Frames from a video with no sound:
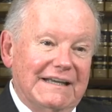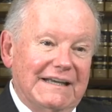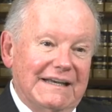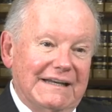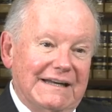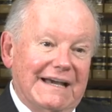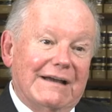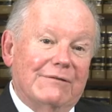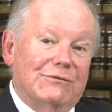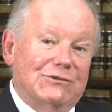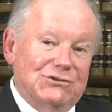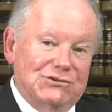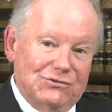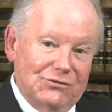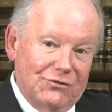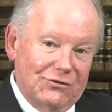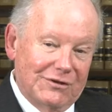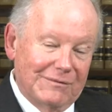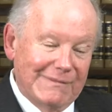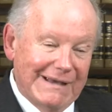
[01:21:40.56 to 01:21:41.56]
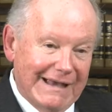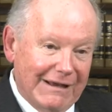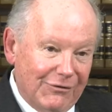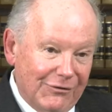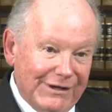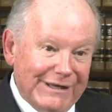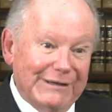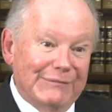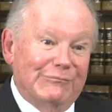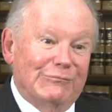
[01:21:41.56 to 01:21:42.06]
and I would show them
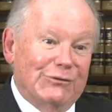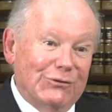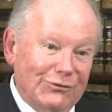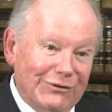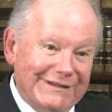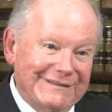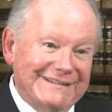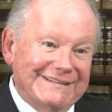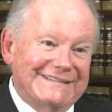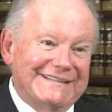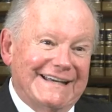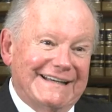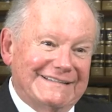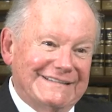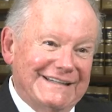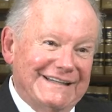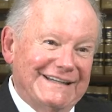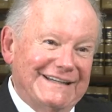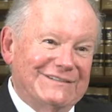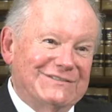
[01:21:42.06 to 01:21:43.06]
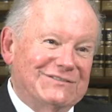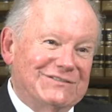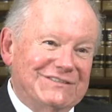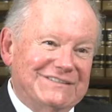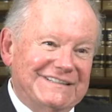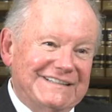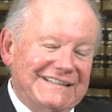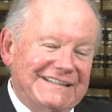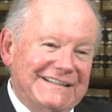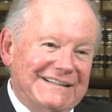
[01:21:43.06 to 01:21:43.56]
how I employed the techniques.